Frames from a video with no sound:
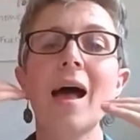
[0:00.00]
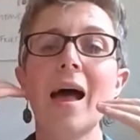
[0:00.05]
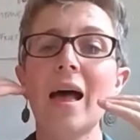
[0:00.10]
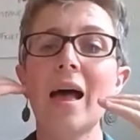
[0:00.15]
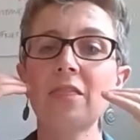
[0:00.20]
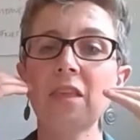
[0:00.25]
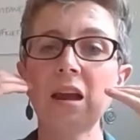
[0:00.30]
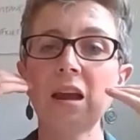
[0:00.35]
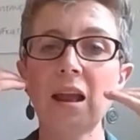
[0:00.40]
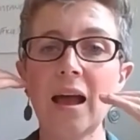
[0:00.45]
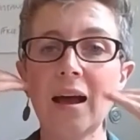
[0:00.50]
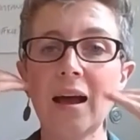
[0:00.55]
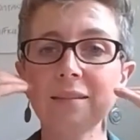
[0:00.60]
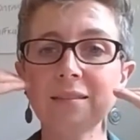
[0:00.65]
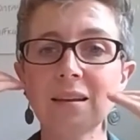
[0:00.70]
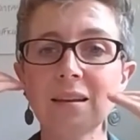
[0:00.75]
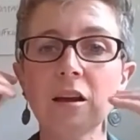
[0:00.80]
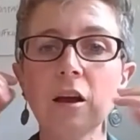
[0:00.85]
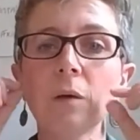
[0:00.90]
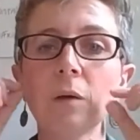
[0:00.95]
And then as
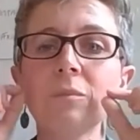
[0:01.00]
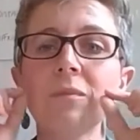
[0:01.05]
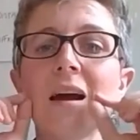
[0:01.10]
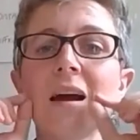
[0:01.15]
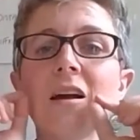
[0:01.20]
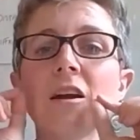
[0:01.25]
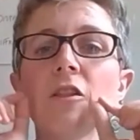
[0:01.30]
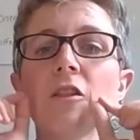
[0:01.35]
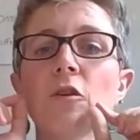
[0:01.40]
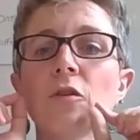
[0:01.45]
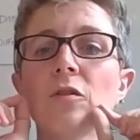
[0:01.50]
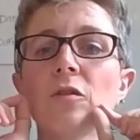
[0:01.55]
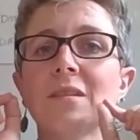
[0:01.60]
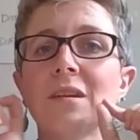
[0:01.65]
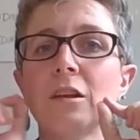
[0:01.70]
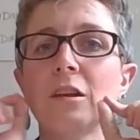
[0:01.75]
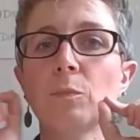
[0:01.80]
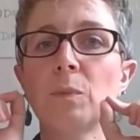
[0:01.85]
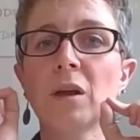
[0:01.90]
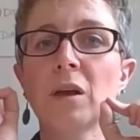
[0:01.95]
they come down and those
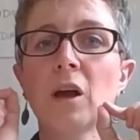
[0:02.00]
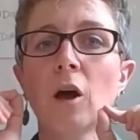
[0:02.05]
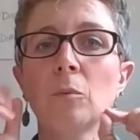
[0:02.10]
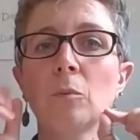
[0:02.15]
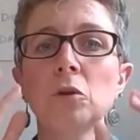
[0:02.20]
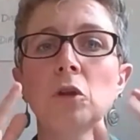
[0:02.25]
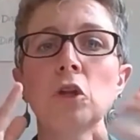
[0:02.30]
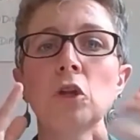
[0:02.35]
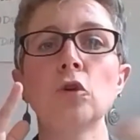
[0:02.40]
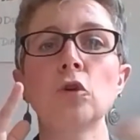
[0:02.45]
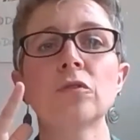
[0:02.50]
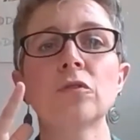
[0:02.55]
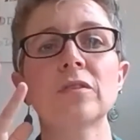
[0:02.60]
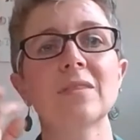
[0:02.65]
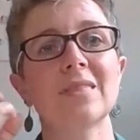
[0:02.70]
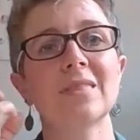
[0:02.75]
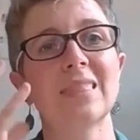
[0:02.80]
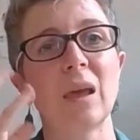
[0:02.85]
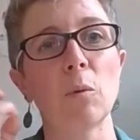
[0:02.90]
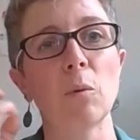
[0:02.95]
teeth become loose,
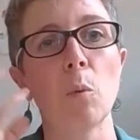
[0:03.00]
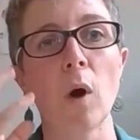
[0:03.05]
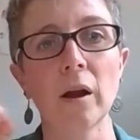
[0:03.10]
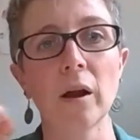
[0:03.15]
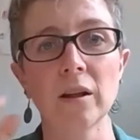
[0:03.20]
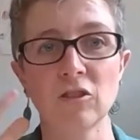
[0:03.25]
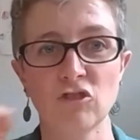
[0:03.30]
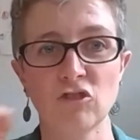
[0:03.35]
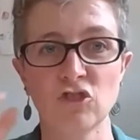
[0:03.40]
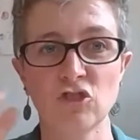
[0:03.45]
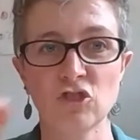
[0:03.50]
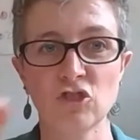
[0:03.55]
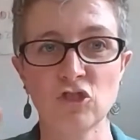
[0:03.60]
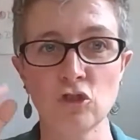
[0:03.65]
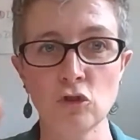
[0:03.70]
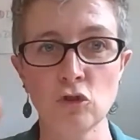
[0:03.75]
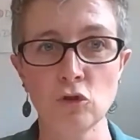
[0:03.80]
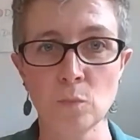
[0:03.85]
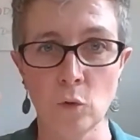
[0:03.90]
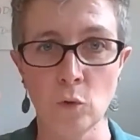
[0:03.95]
they want to
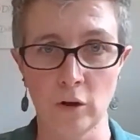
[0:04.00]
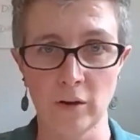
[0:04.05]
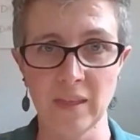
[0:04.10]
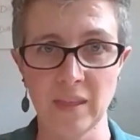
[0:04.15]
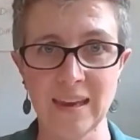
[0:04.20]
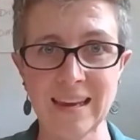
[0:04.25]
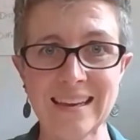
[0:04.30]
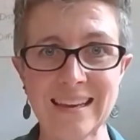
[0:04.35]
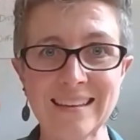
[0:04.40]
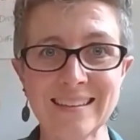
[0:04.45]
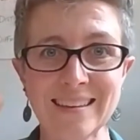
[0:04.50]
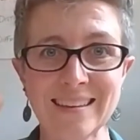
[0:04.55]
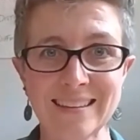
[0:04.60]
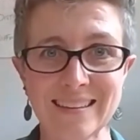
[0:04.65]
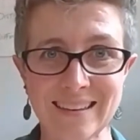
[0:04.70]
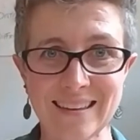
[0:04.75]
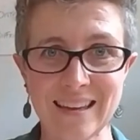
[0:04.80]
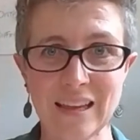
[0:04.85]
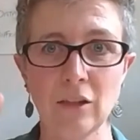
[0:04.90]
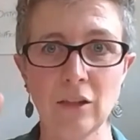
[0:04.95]
chew more. They need to
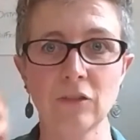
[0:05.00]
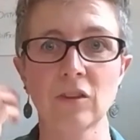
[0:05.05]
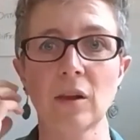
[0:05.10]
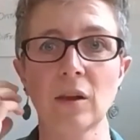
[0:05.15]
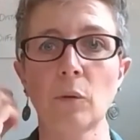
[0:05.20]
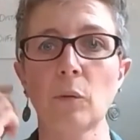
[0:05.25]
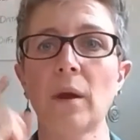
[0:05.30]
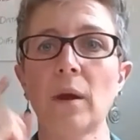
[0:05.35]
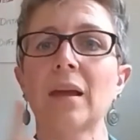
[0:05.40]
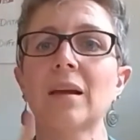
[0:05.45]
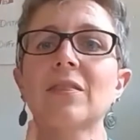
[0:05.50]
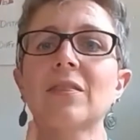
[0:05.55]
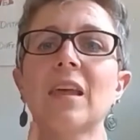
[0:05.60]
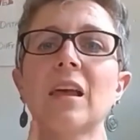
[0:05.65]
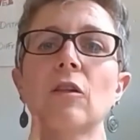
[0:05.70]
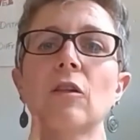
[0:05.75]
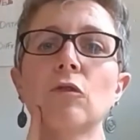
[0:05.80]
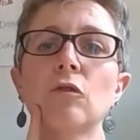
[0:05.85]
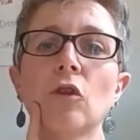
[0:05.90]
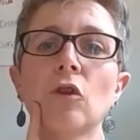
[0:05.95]
tease. So that
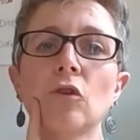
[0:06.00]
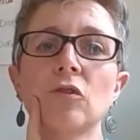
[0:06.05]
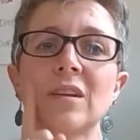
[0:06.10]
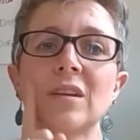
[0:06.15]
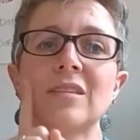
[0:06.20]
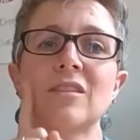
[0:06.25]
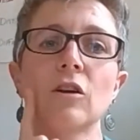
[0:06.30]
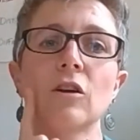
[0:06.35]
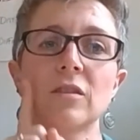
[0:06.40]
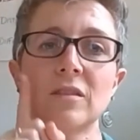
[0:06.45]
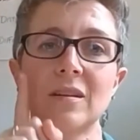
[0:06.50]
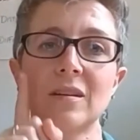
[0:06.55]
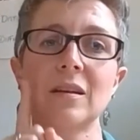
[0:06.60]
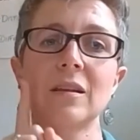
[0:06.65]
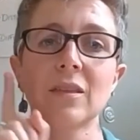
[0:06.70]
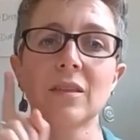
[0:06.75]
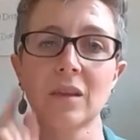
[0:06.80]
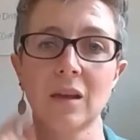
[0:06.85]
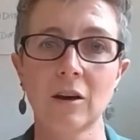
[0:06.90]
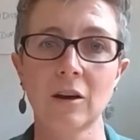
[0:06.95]
way those adult
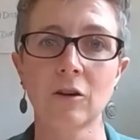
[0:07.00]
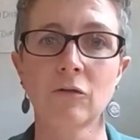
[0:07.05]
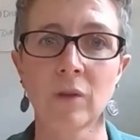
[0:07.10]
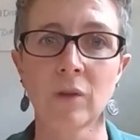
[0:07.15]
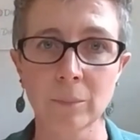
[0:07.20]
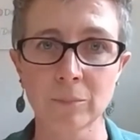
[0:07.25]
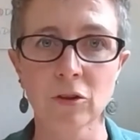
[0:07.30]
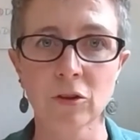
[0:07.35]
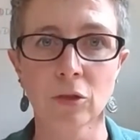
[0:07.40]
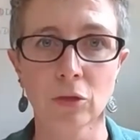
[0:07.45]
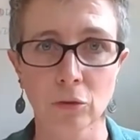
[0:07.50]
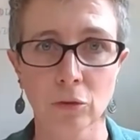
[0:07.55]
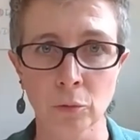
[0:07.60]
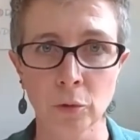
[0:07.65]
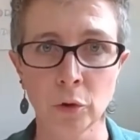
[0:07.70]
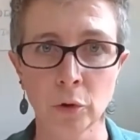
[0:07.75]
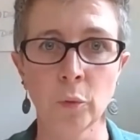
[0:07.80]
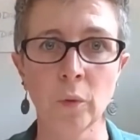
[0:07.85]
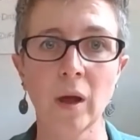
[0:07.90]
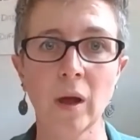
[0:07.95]
teeth can erupt
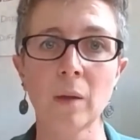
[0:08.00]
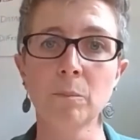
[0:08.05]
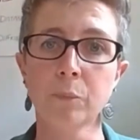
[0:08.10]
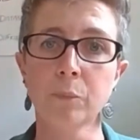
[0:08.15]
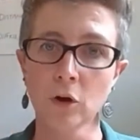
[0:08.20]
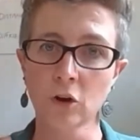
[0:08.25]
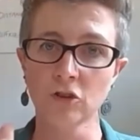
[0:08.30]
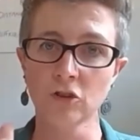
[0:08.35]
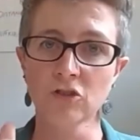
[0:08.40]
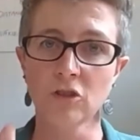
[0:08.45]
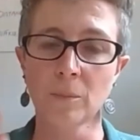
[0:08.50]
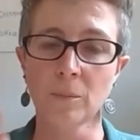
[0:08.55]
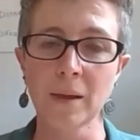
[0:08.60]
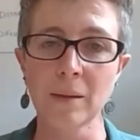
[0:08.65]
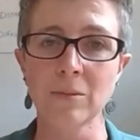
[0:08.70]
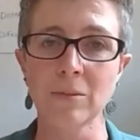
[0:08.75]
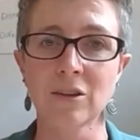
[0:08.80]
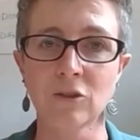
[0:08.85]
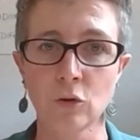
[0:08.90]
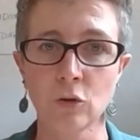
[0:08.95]
through and push the
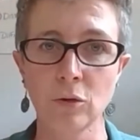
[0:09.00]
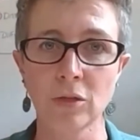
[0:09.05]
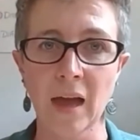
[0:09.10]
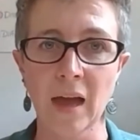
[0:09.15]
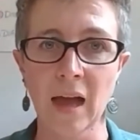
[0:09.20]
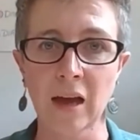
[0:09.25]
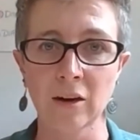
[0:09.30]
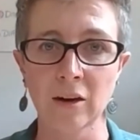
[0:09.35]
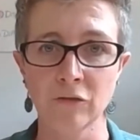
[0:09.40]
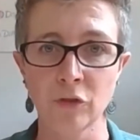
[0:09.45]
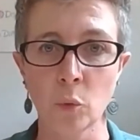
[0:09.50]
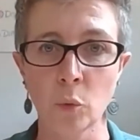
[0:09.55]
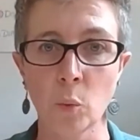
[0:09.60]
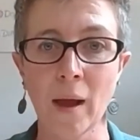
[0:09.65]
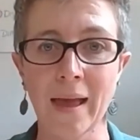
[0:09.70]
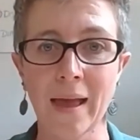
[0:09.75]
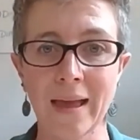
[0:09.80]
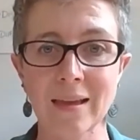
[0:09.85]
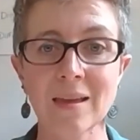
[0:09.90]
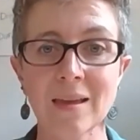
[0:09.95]
baby tooth out of the
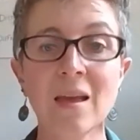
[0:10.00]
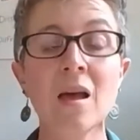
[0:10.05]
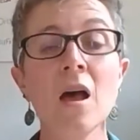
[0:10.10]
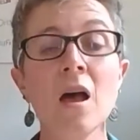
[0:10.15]
way.